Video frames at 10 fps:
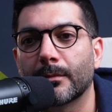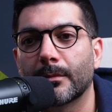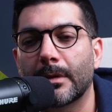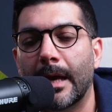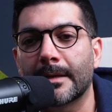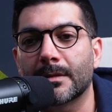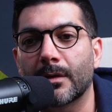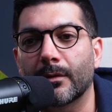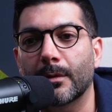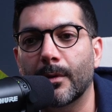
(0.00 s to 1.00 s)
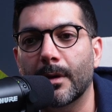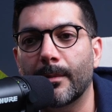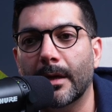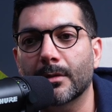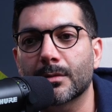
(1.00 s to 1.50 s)
as a third party
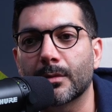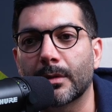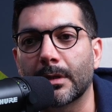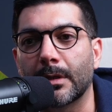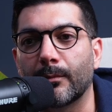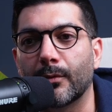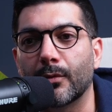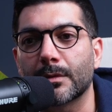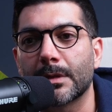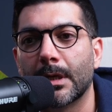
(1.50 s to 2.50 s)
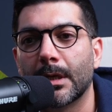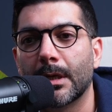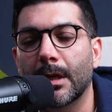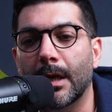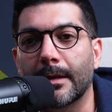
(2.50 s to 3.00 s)
package. So you can import
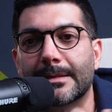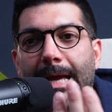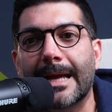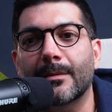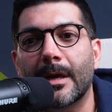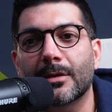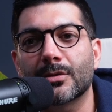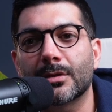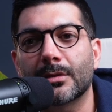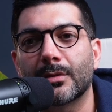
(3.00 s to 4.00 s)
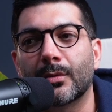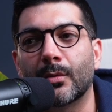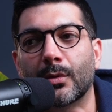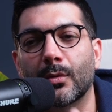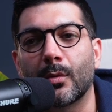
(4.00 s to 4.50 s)
uh, Tag Manager
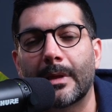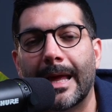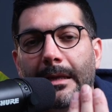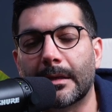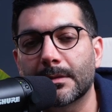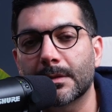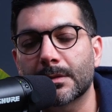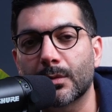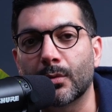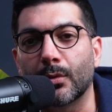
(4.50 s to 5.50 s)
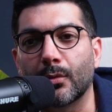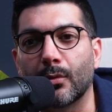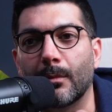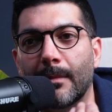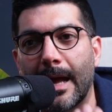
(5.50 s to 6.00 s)
or Google Analytics or
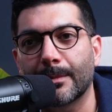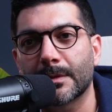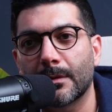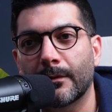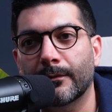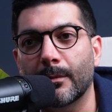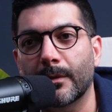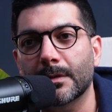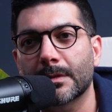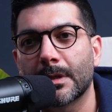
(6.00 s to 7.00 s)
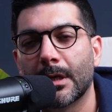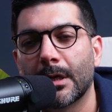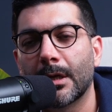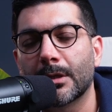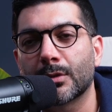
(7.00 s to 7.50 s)
Google Maps from this.
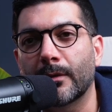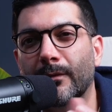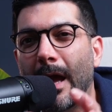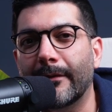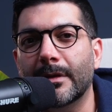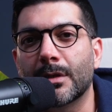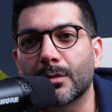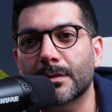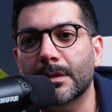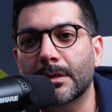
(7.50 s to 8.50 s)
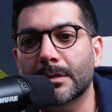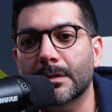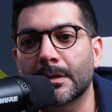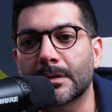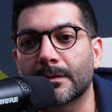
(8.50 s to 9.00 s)
So if you haven't used it, it's
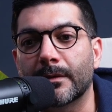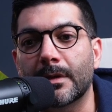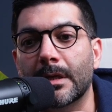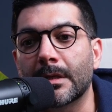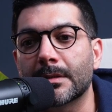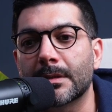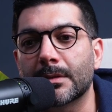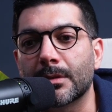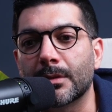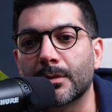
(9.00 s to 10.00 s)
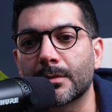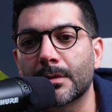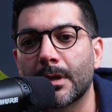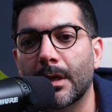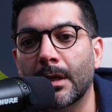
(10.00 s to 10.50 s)
it's very easy to use
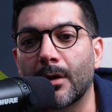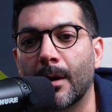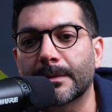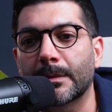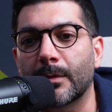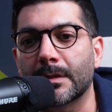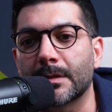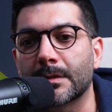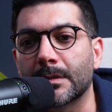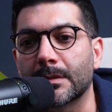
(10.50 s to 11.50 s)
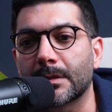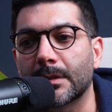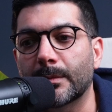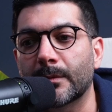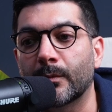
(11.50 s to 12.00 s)
it optimizes the
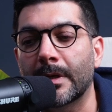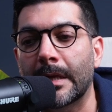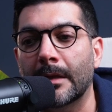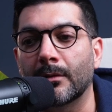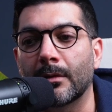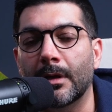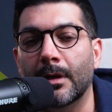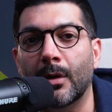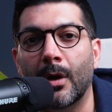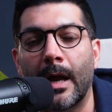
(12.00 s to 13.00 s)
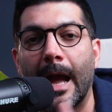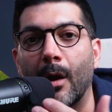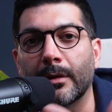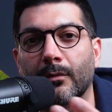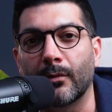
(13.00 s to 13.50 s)
script when and how
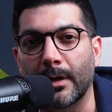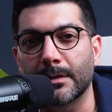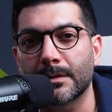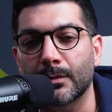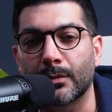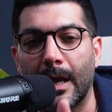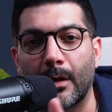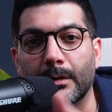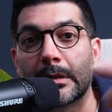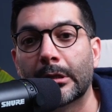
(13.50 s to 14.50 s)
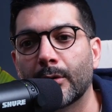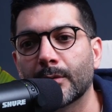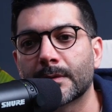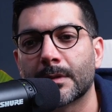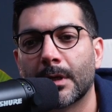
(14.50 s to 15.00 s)
it runs or how it
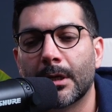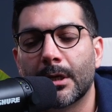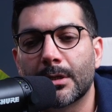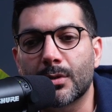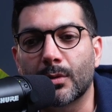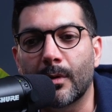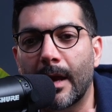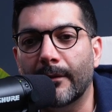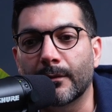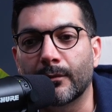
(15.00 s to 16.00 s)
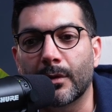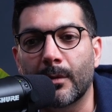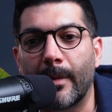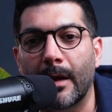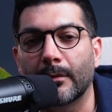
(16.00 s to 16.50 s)
loads. So you don't have to worry
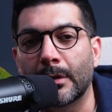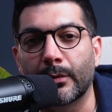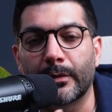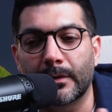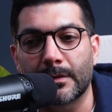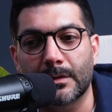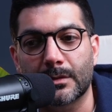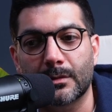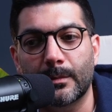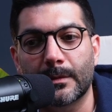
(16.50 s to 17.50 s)
about loading this script